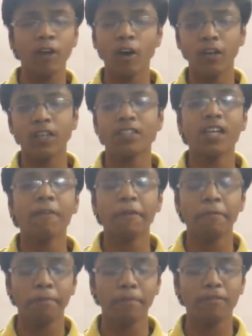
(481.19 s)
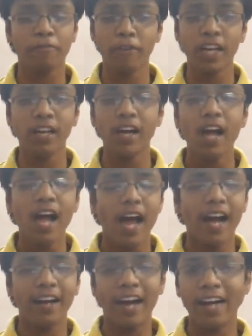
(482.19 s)
not a selfie freak,
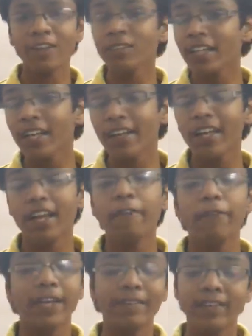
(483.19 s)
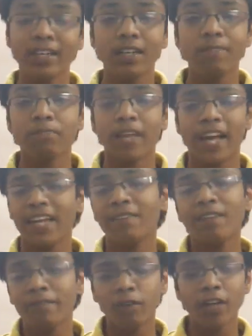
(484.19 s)
and I don't think if even
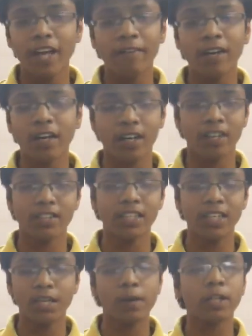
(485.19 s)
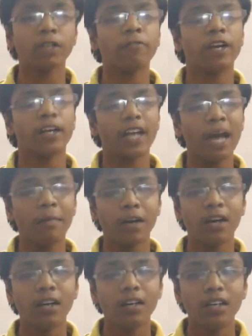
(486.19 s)
anyone would ever consider about the front
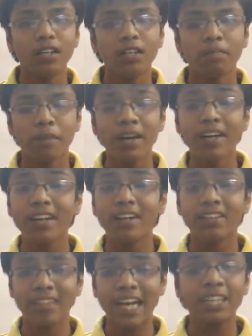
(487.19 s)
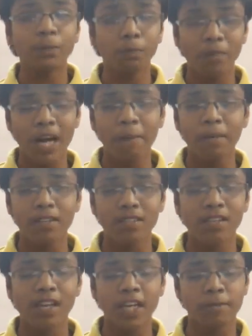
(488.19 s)
camera. But that's my
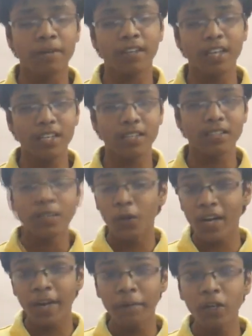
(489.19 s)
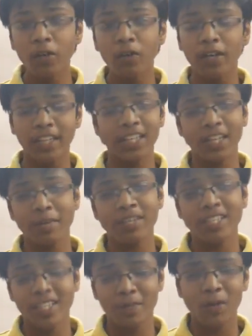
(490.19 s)
personal expectations. Do let me know in the
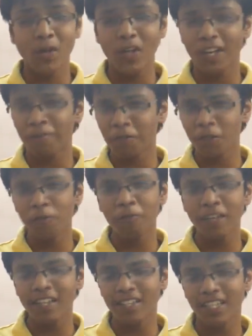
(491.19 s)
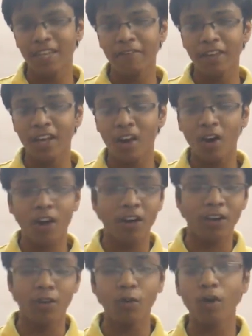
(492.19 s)
comment section below if you feel the same way
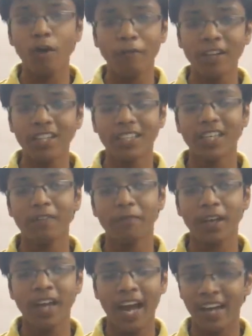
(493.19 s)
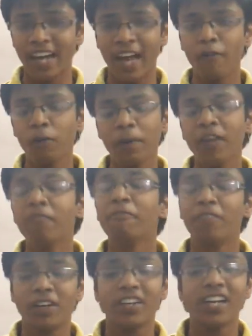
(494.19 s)
or do not feel the same way, and I would be
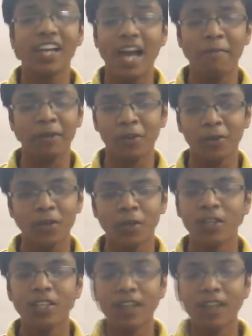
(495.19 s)
really happy to know.